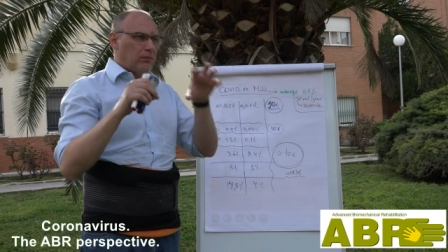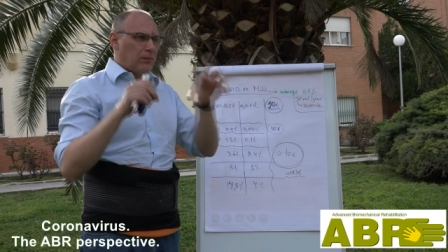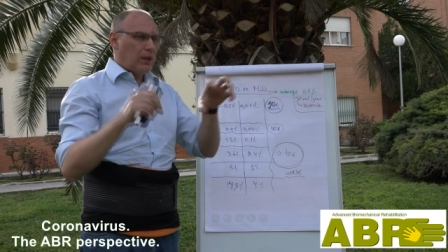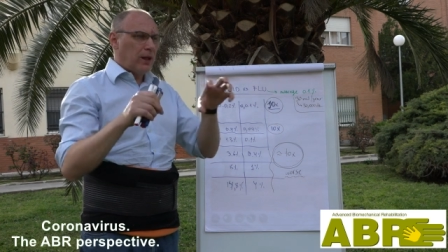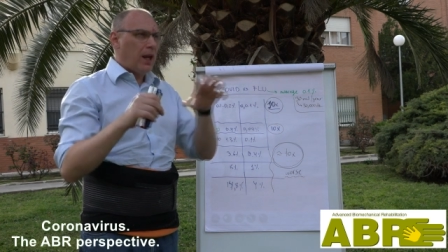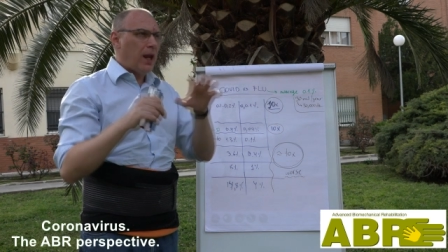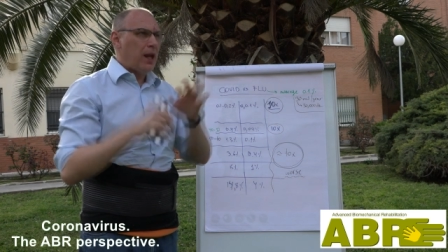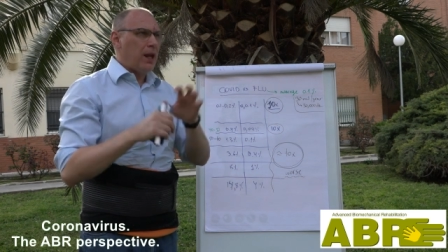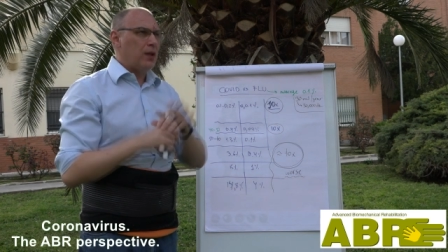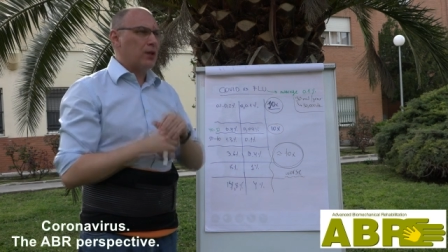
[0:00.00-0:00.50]

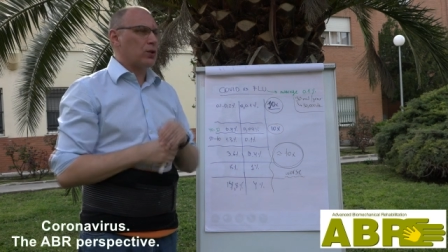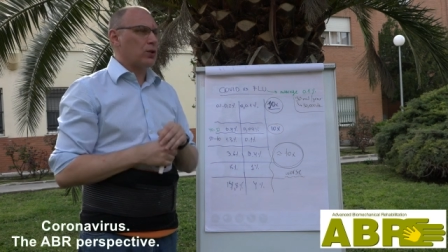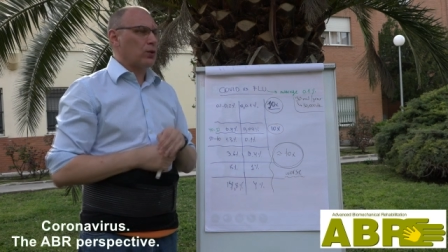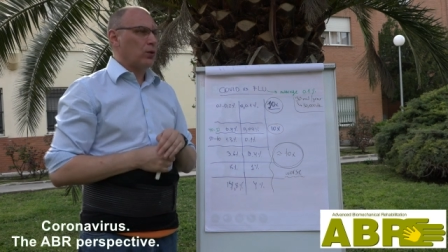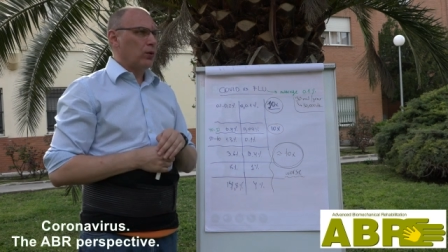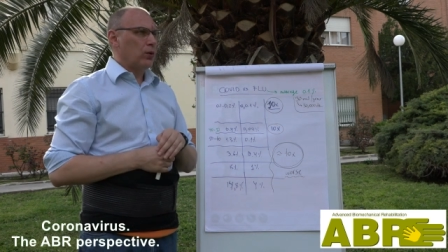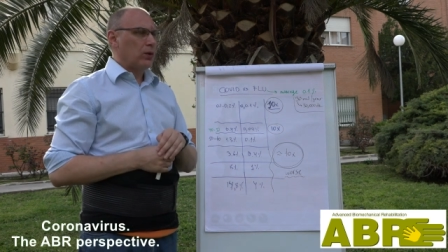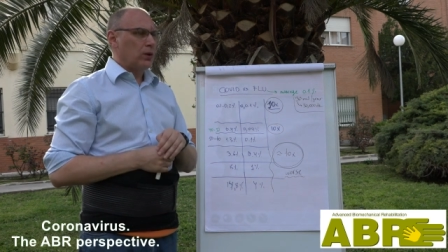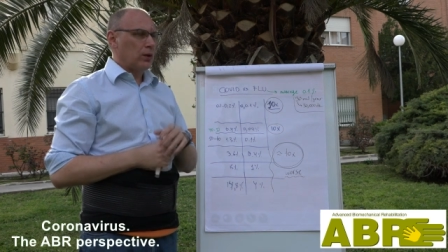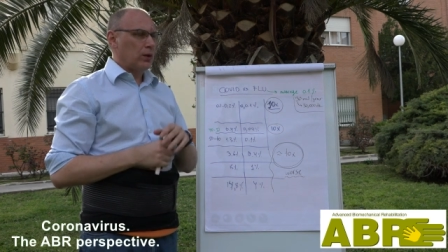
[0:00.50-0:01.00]

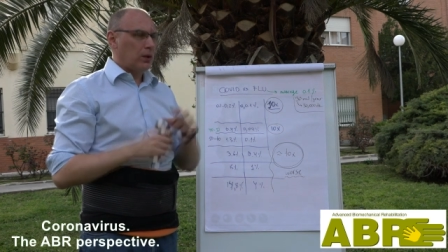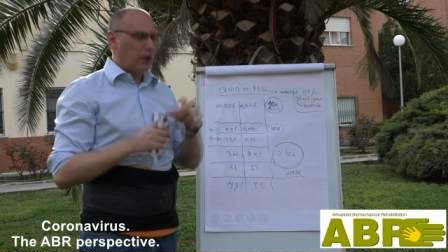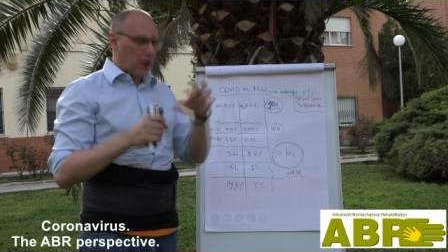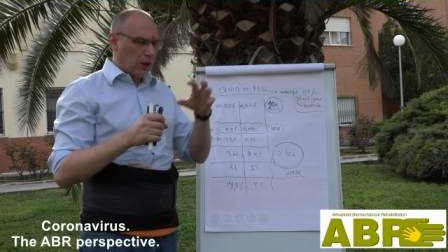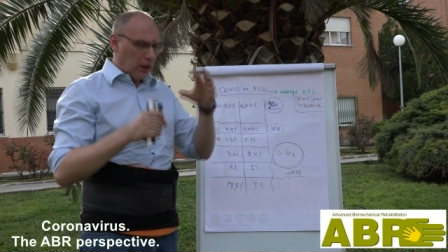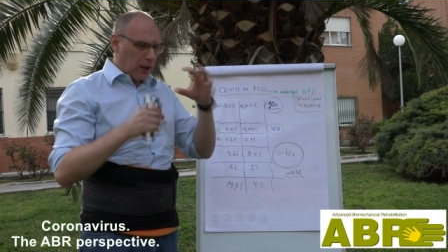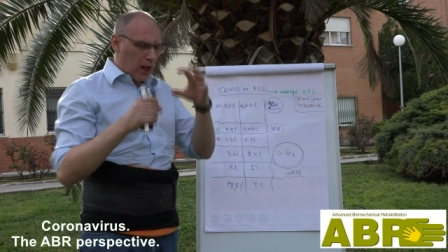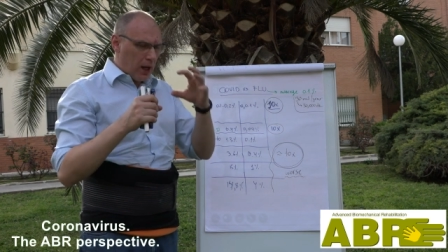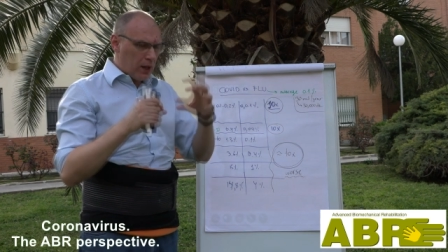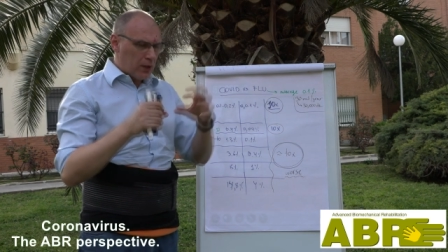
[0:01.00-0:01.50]
case, the
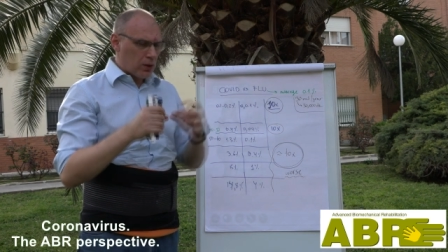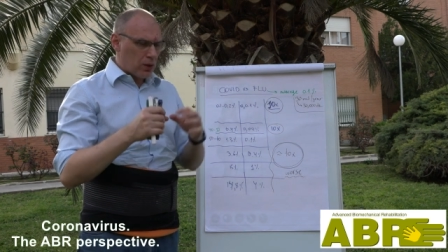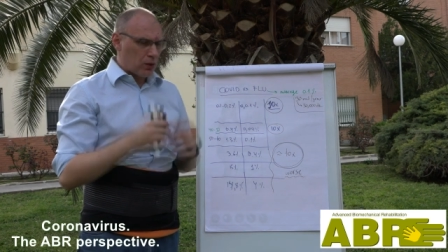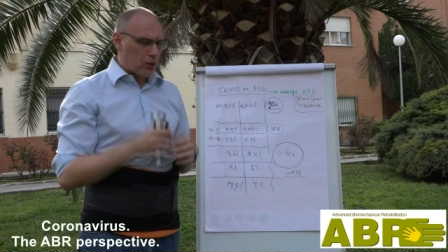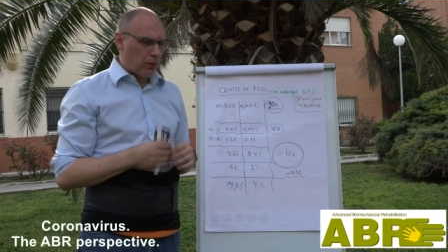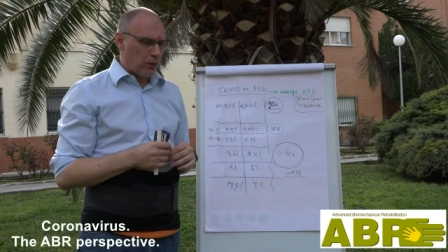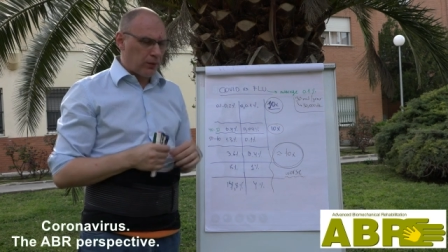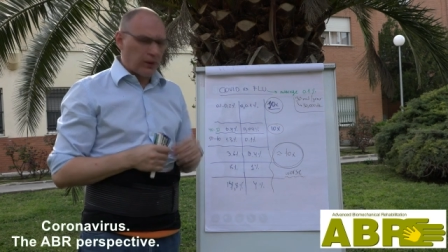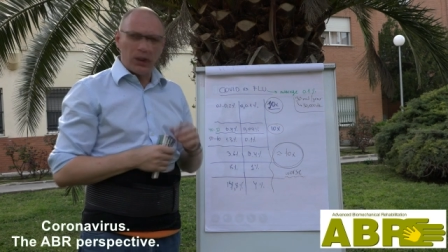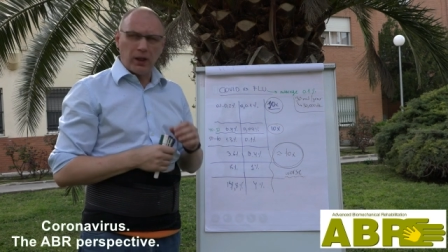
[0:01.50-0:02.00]

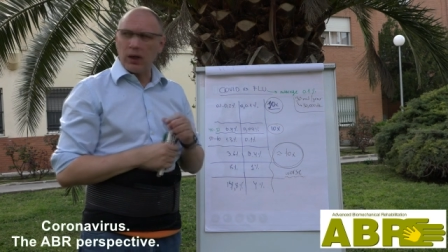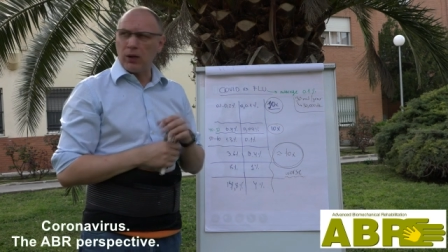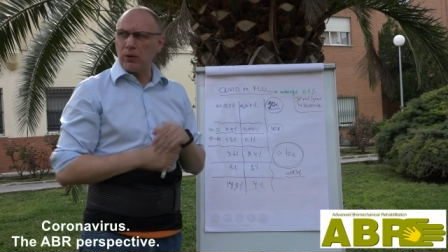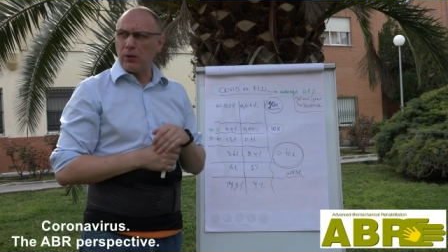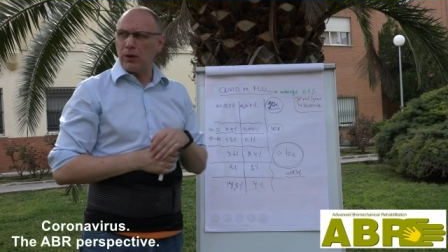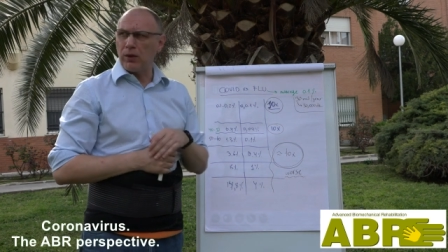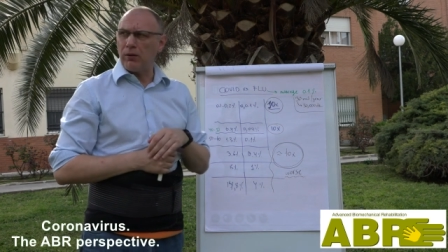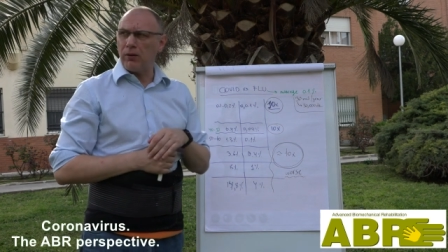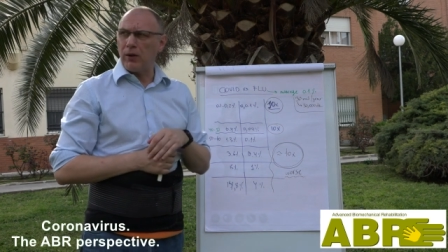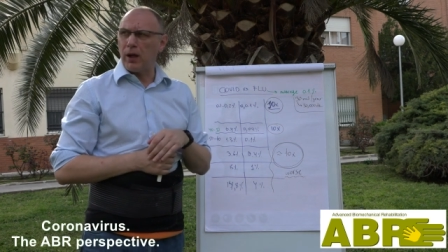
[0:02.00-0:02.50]
cases of the
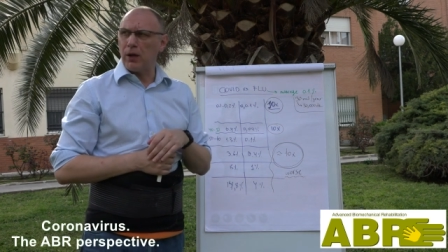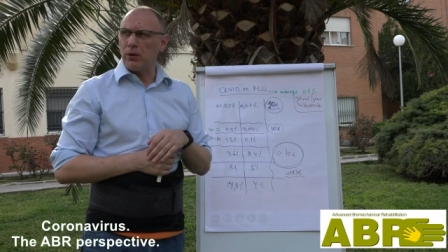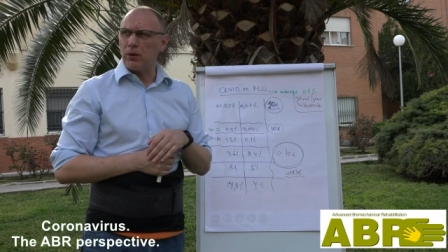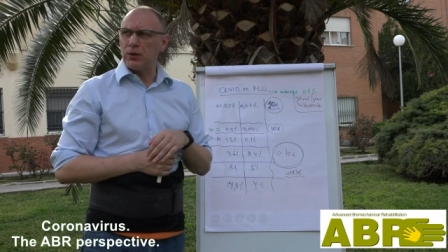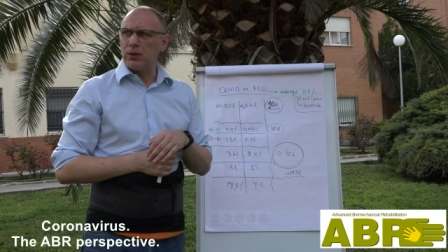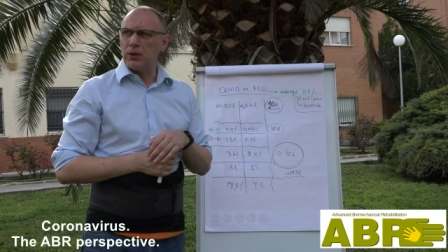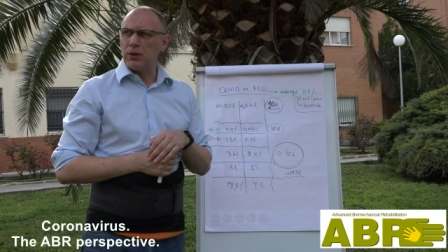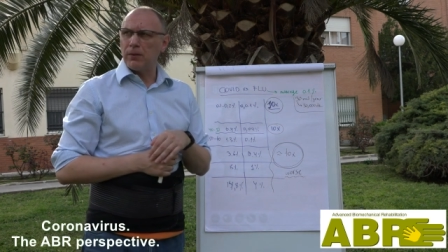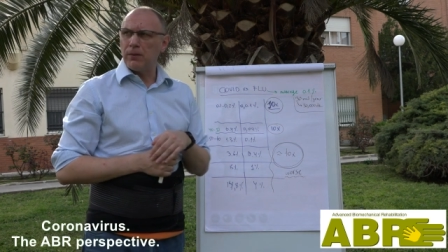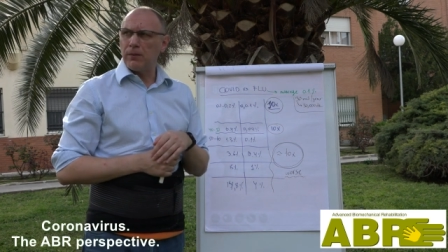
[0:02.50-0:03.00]

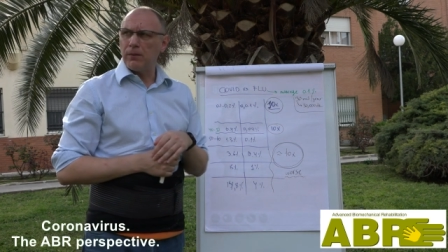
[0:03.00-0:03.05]
coronavirus,